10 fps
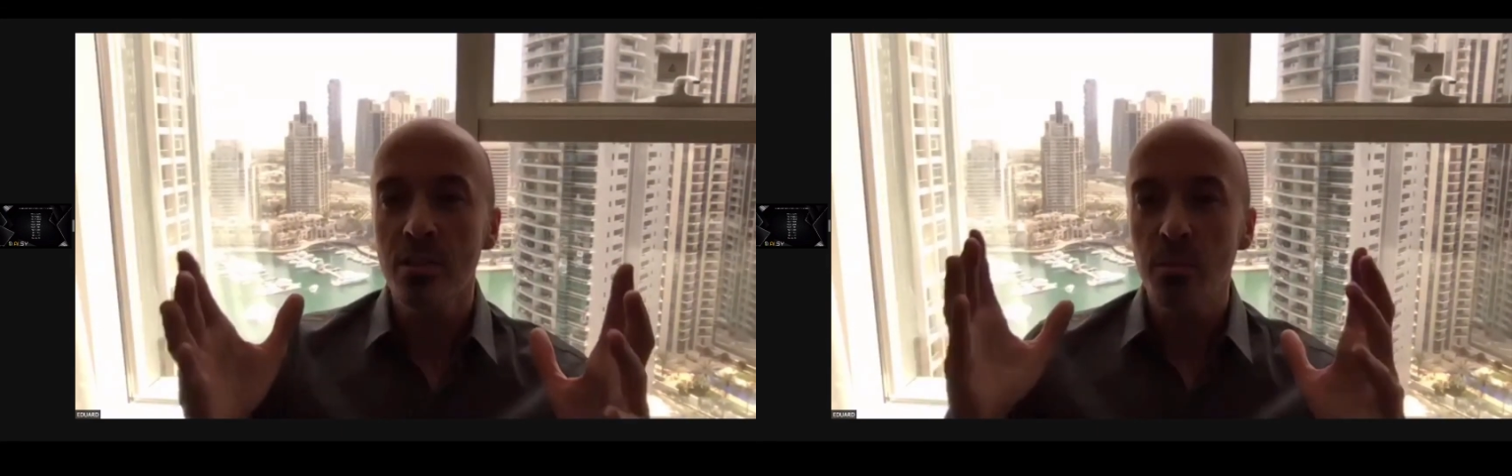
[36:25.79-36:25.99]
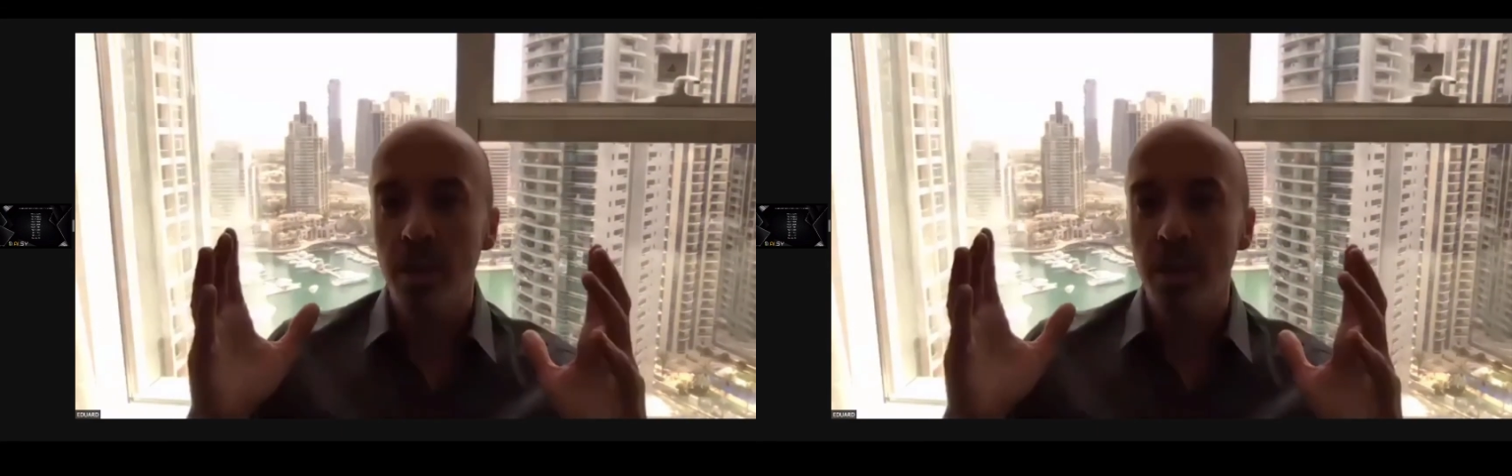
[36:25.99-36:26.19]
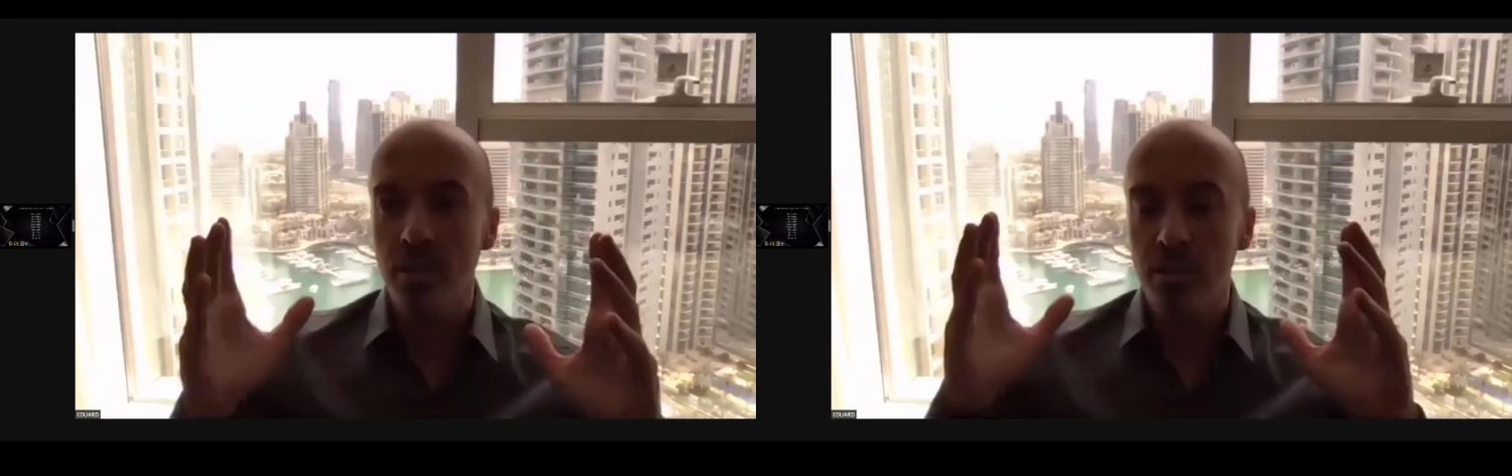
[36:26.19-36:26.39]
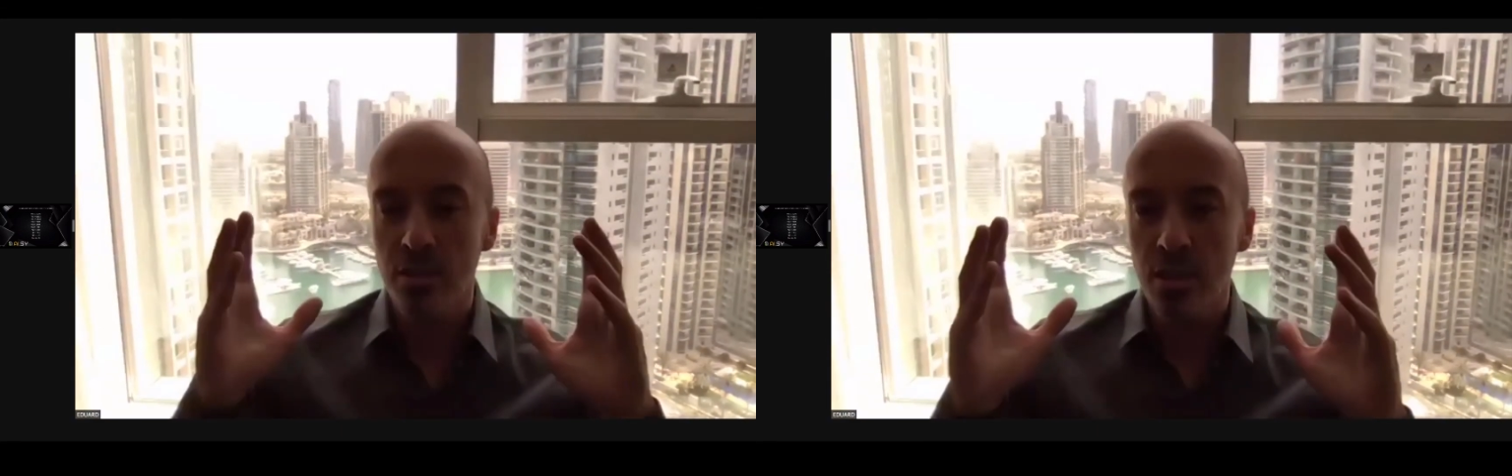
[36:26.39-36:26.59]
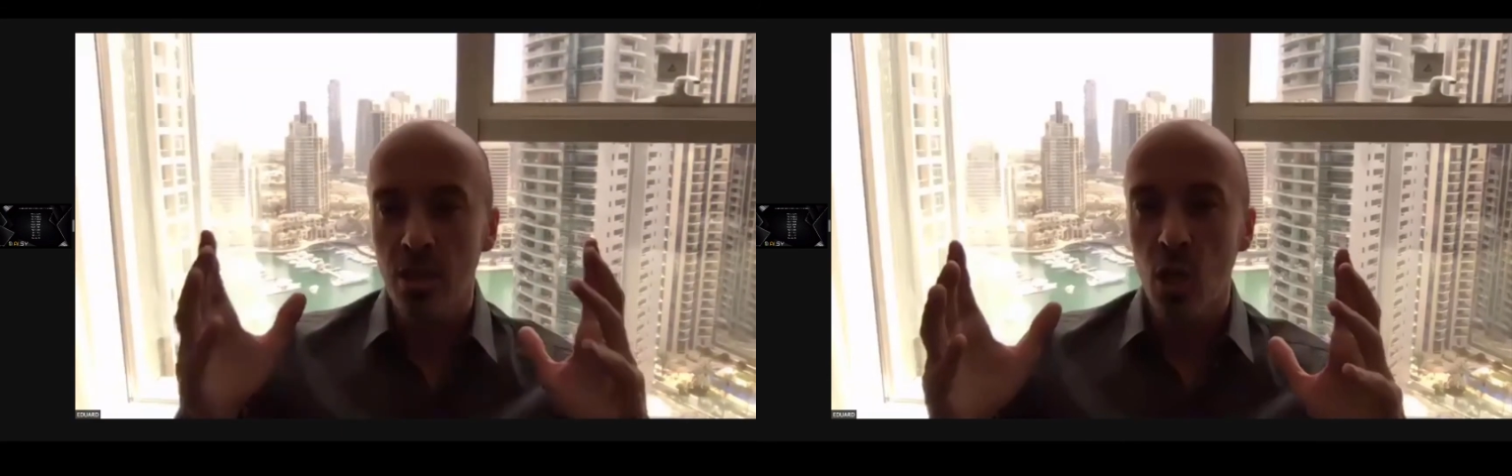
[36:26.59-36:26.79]
messages
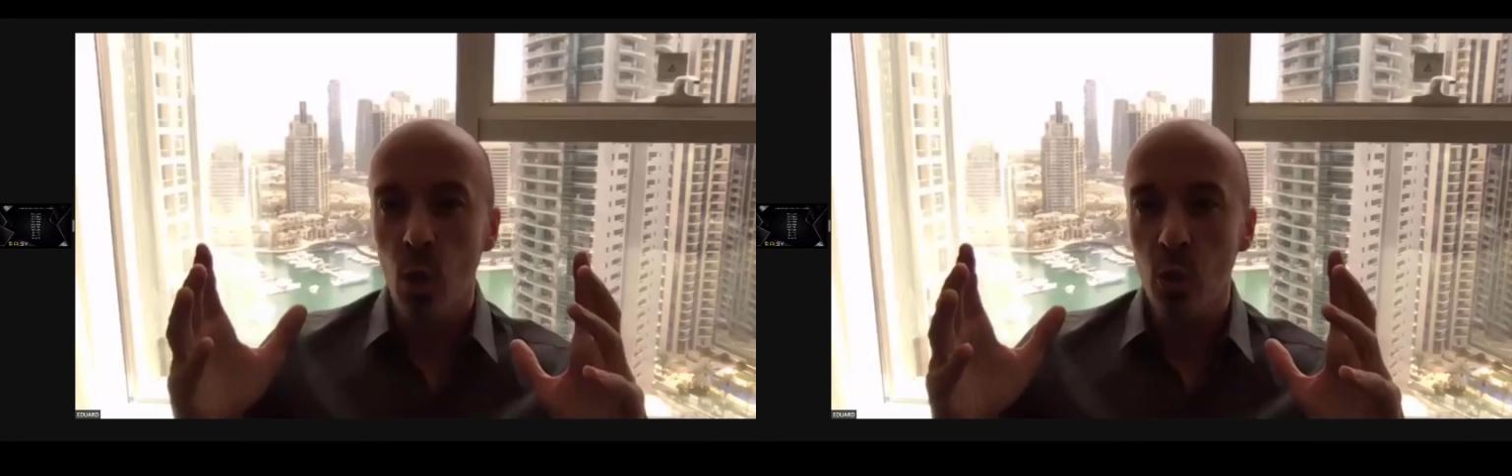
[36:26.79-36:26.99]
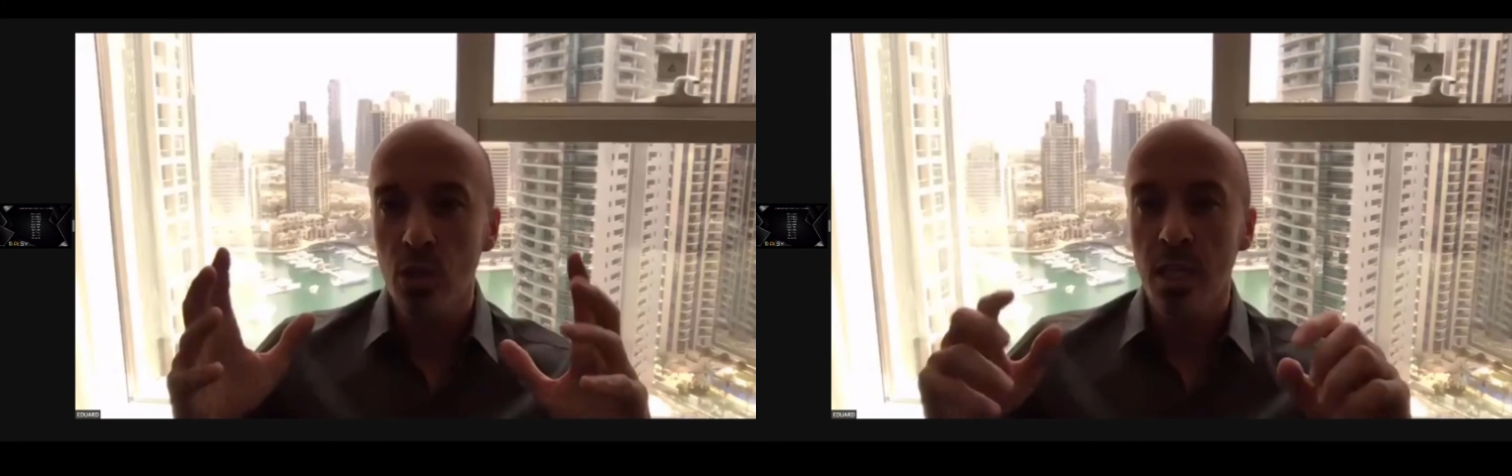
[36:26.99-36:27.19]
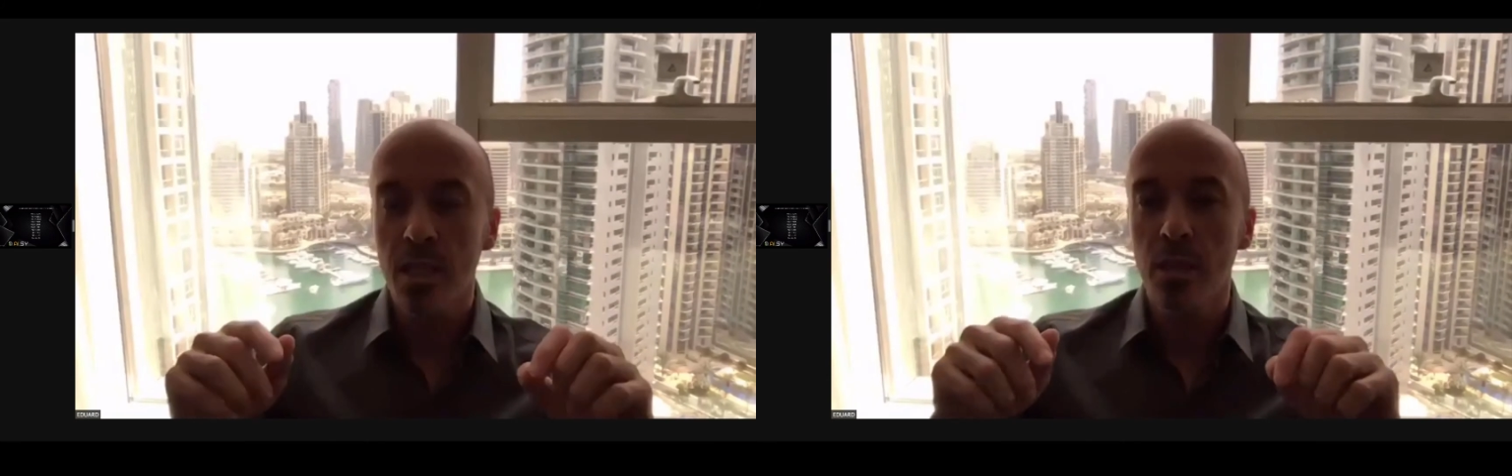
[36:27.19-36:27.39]
and calls that